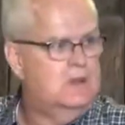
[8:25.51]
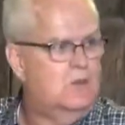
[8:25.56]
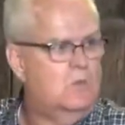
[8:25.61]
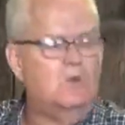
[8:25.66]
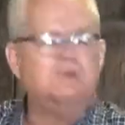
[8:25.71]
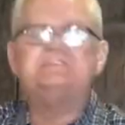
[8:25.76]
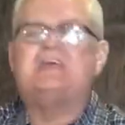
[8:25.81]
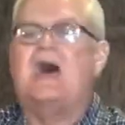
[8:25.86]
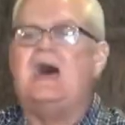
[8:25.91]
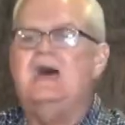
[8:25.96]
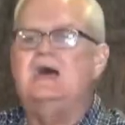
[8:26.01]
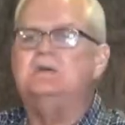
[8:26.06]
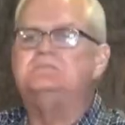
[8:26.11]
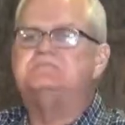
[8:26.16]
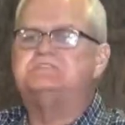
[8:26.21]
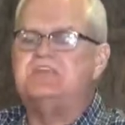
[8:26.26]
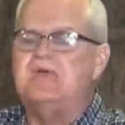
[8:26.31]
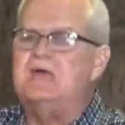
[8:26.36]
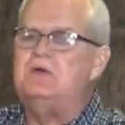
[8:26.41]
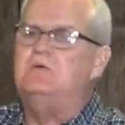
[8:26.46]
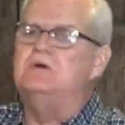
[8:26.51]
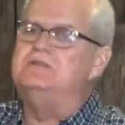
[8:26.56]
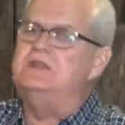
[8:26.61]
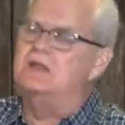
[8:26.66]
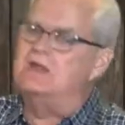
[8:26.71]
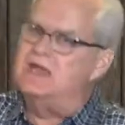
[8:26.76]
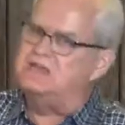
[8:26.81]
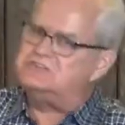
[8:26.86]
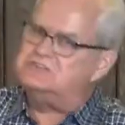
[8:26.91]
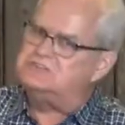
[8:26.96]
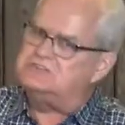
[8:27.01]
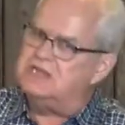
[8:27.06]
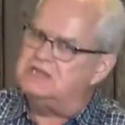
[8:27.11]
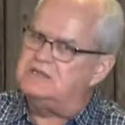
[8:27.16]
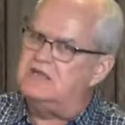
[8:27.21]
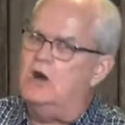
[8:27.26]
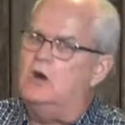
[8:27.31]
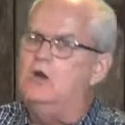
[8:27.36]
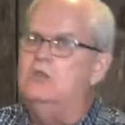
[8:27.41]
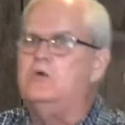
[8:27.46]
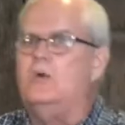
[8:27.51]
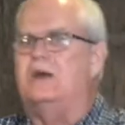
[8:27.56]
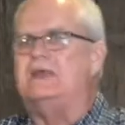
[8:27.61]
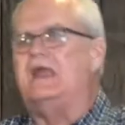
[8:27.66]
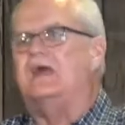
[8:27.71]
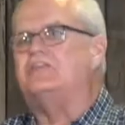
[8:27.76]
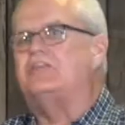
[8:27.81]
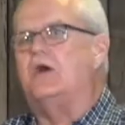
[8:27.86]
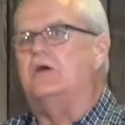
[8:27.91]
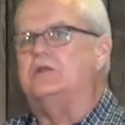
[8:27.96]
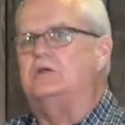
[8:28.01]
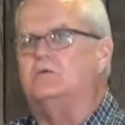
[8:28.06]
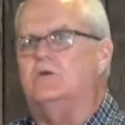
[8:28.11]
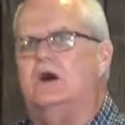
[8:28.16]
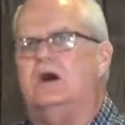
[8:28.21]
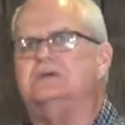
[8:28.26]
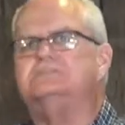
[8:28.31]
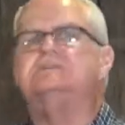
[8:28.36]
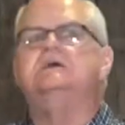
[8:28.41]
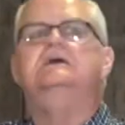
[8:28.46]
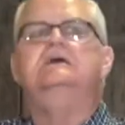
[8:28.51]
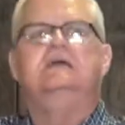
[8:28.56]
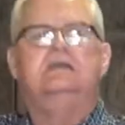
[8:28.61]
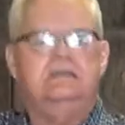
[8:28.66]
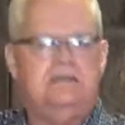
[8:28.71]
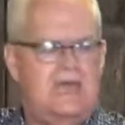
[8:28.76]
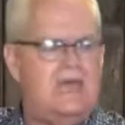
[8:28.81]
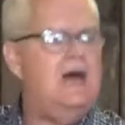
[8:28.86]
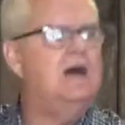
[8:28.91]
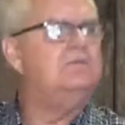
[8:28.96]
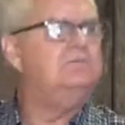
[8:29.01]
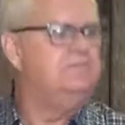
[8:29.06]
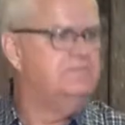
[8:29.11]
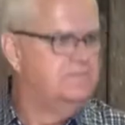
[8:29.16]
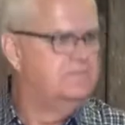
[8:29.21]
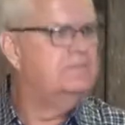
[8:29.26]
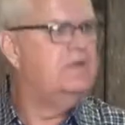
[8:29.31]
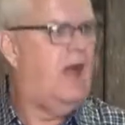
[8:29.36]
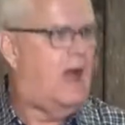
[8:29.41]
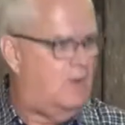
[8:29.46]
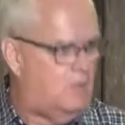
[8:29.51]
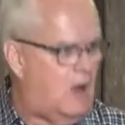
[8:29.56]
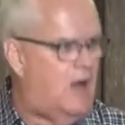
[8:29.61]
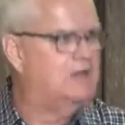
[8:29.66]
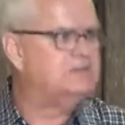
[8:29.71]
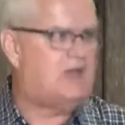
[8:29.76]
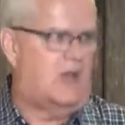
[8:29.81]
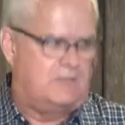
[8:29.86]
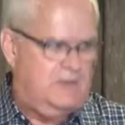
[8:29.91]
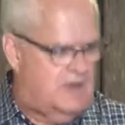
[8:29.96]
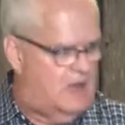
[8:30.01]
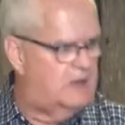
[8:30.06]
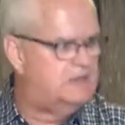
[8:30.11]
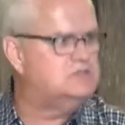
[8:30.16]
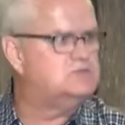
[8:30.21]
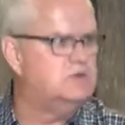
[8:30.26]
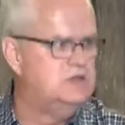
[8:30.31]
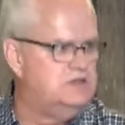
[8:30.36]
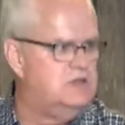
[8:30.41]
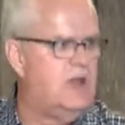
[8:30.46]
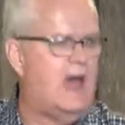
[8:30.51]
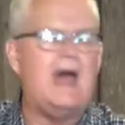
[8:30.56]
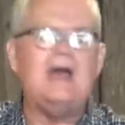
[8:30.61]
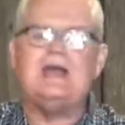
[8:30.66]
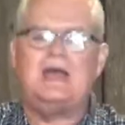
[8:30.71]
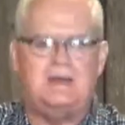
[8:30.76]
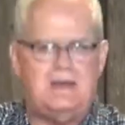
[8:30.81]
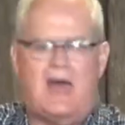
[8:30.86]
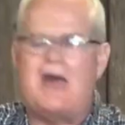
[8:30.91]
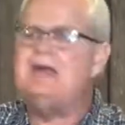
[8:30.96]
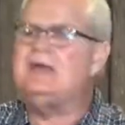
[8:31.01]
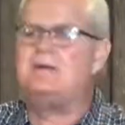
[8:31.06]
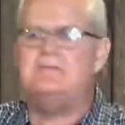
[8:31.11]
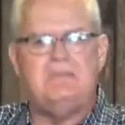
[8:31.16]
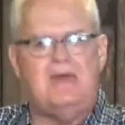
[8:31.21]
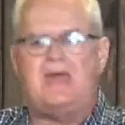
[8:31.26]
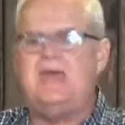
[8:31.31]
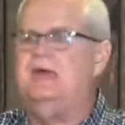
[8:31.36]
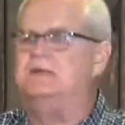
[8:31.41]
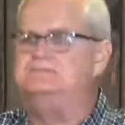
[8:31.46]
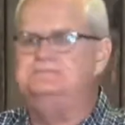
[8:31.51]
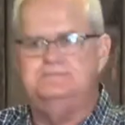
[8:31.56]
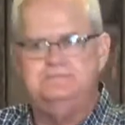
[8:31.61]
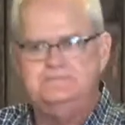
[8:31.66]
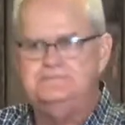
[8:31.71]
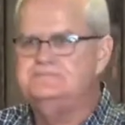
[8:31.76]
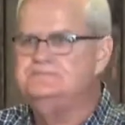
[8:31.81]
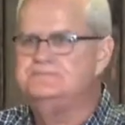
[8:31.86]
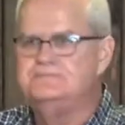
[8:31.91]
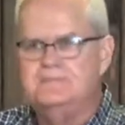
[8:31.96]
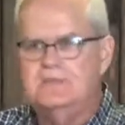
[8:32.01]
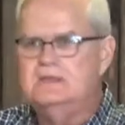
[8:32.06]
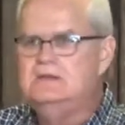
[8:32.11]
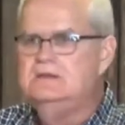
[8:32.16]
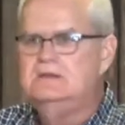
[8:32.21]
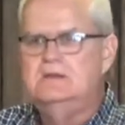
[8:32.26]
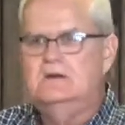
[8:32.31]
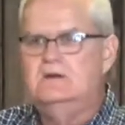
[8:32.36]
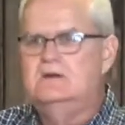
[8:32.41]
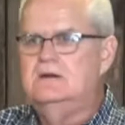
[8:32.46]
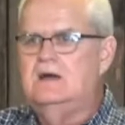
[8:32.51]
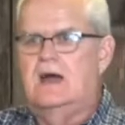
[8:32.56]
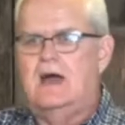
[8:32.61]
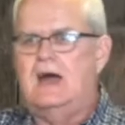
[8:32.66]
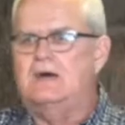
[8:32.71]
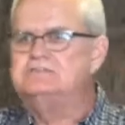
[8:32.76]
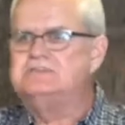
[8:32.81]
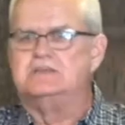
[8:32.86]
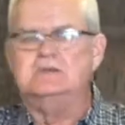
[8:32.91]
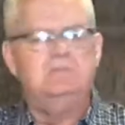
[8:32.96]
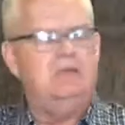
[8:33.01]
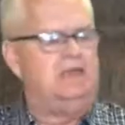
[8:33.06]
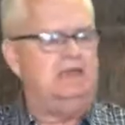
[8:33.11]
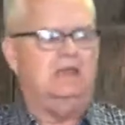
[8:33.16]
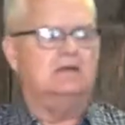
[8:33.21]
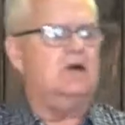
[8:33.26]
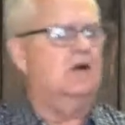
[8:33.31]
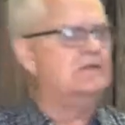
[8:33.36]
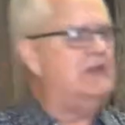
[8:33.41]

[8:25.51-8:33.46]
Was I upset when the elections didn't go the way that I thought it was? Yeah, I was. I'll be honest with you. I got mad. I was in a meeting on